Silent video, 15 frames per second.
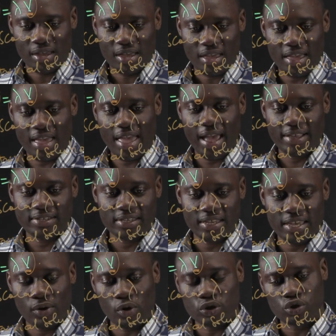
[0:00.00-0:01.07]
AX
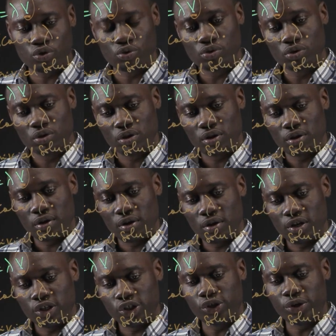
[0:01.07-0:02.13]
equals to
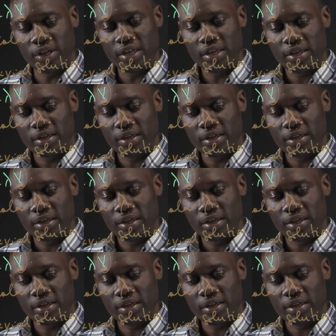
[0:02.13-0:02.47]
3